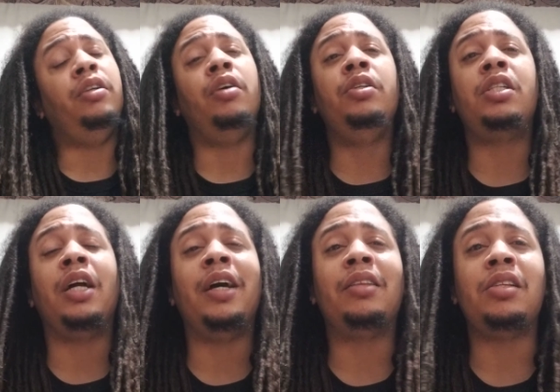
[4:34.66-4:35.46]
you know, you just
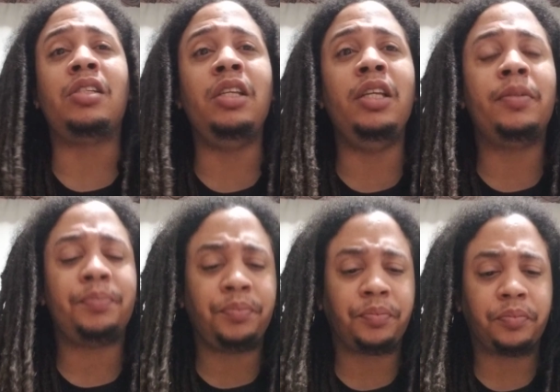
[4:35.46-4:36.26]
kind of have to see.
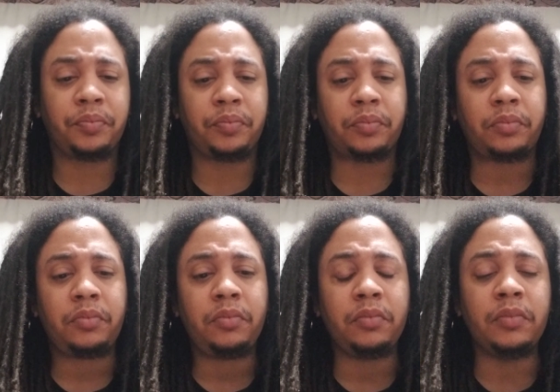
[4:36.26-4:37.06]

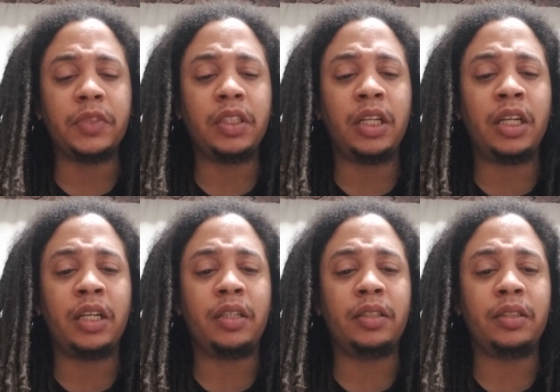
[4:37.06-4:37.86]

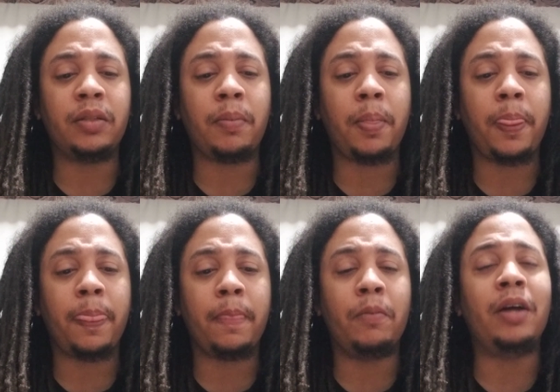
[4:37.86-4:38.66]
Uh,
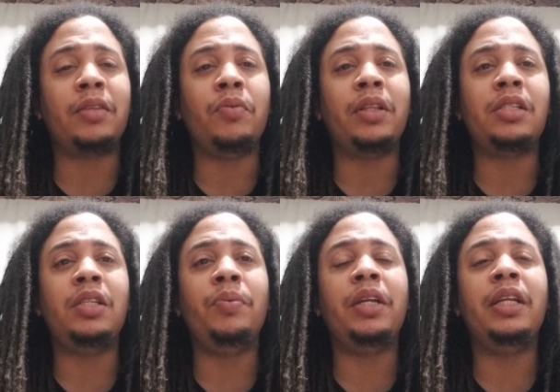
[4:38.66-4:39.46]
what we'll what to, we'll to
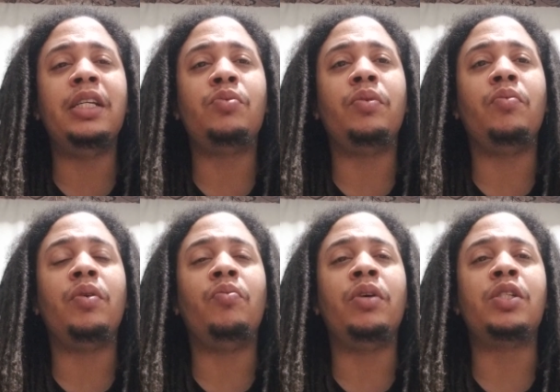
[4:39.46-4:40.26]
see what it is
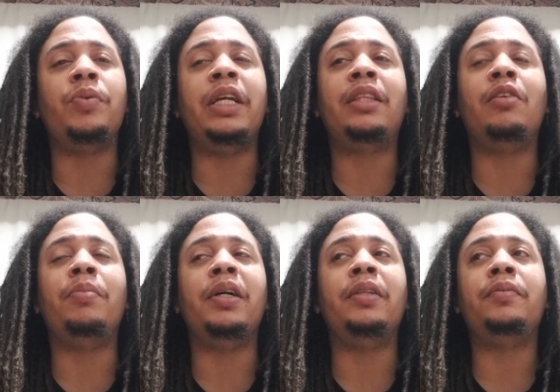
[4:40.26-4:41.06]
once we get there,
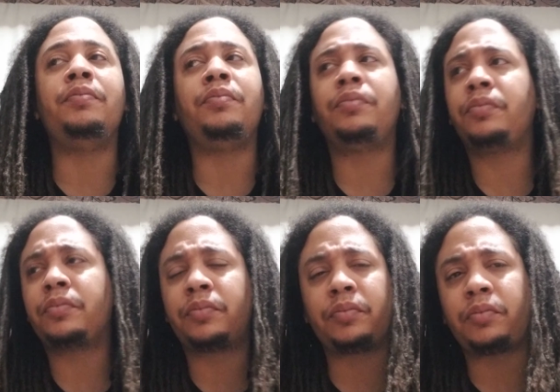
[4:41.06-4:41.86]
but
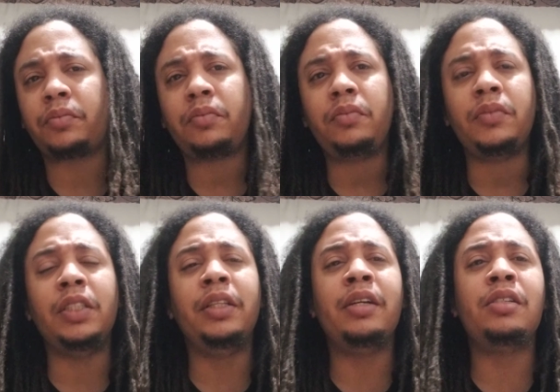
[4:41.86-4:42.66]

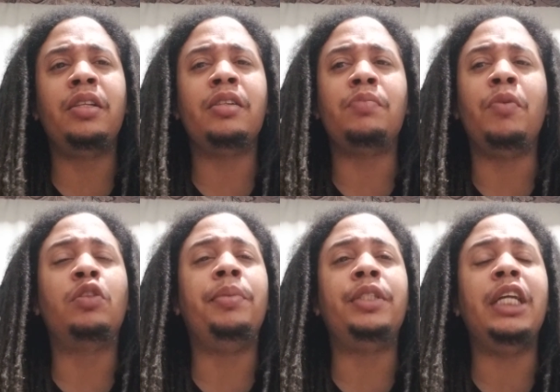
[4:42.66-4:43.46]
there's there's
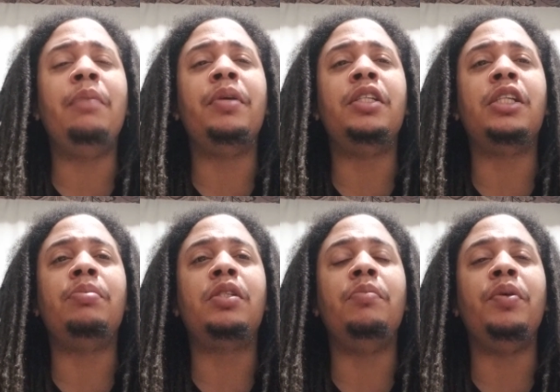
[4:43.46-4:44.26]
multiple
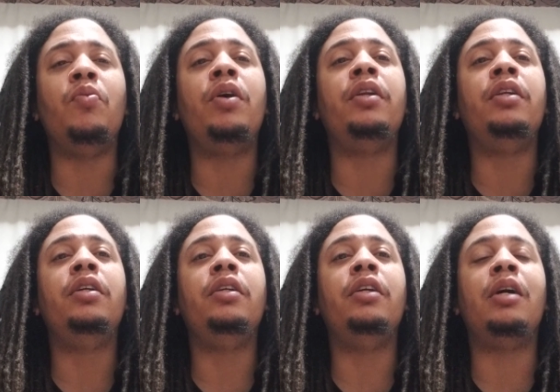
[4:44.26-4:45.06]
championships to be won.
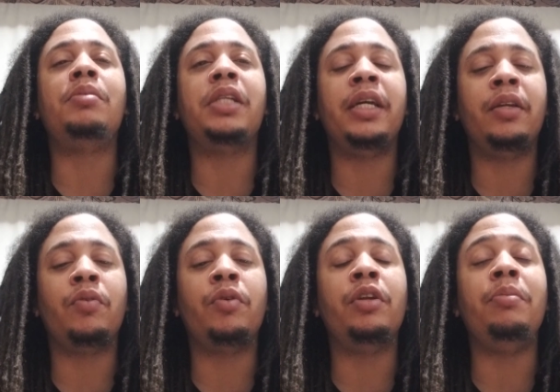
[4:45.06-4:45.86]
You know what I'm saying? In
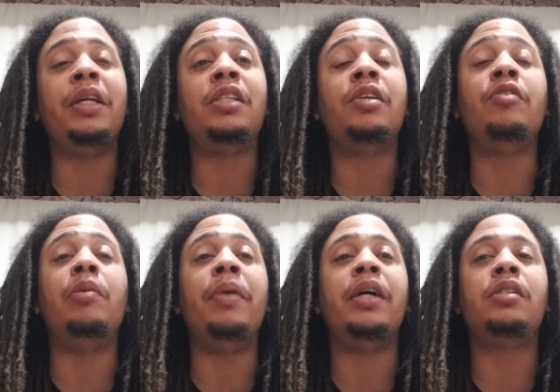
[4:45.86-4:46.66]
order to be considered
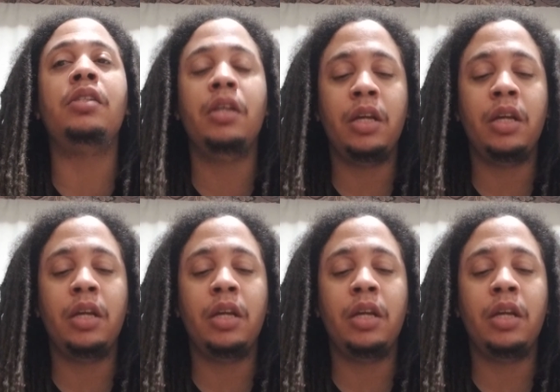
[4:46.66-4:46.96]
the best,